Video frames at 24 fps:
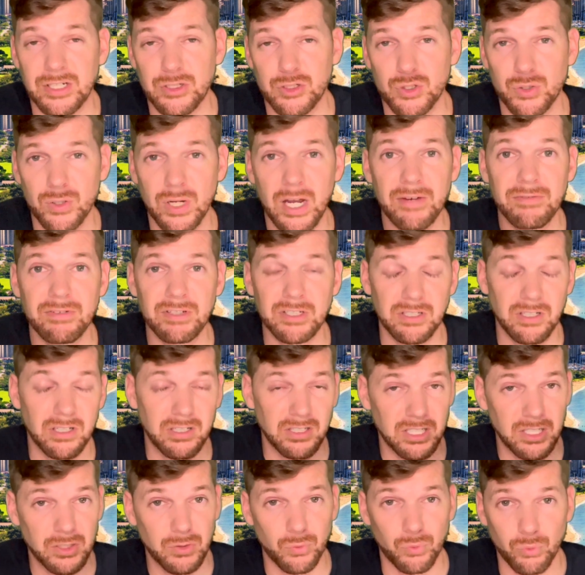traffic
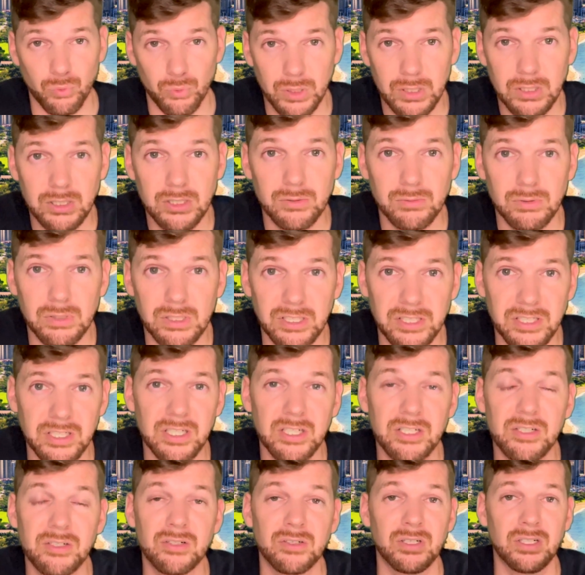can really, really
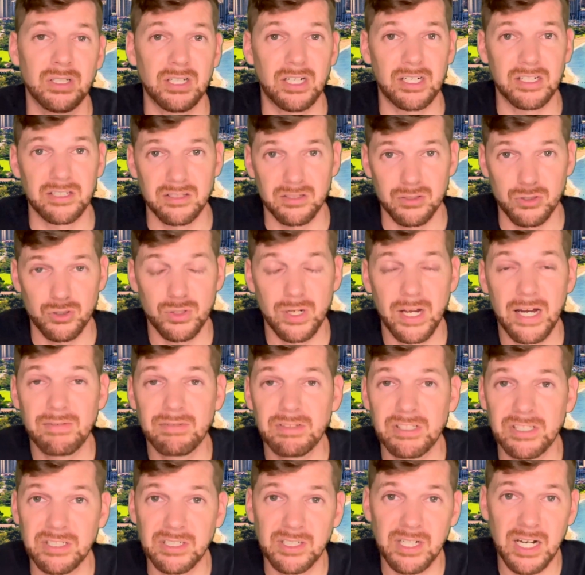hinder a lot of the
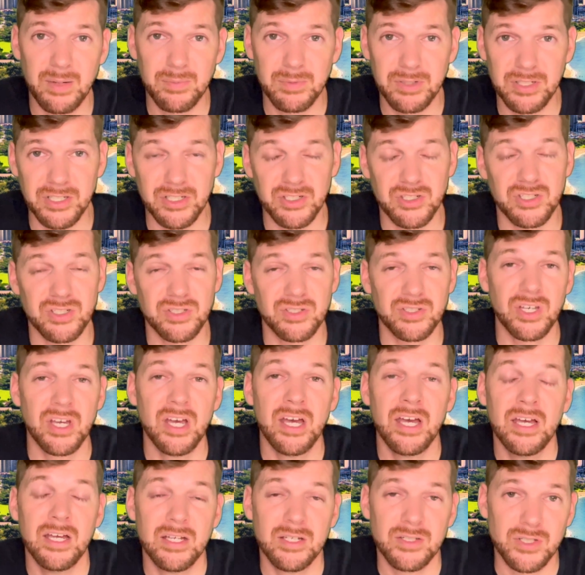traveling accommodations
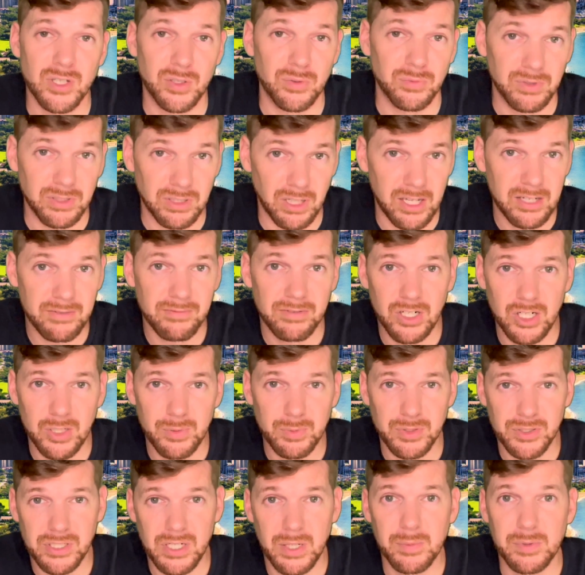so a lot of
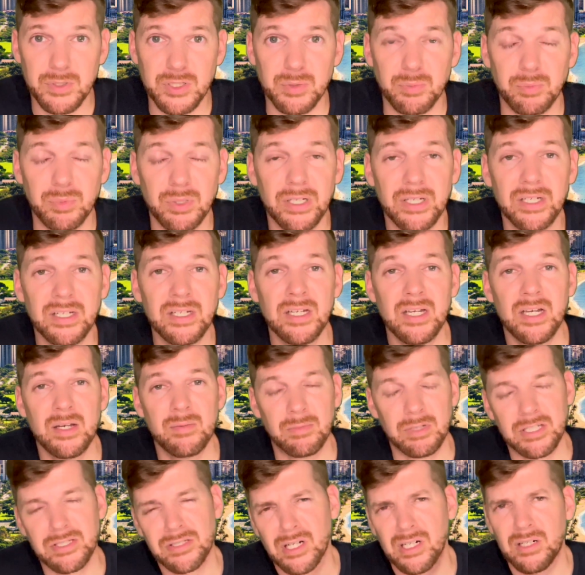variables come into play.
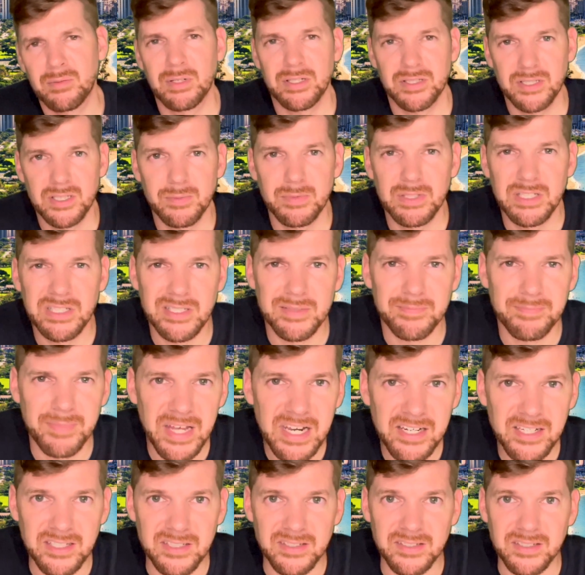Let's talk about some of these
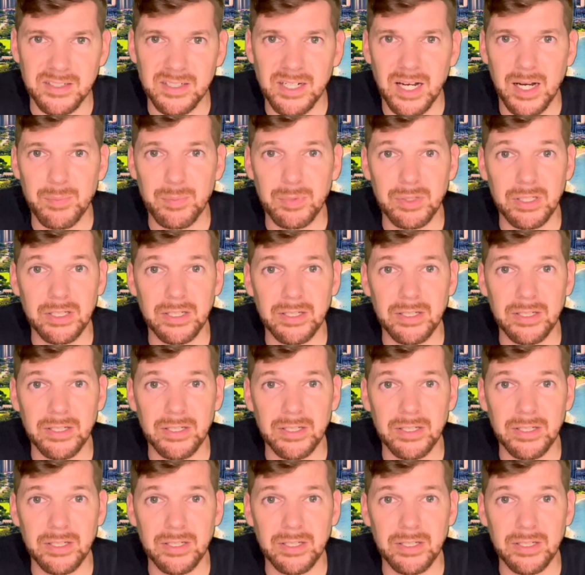amenities in Kapolei.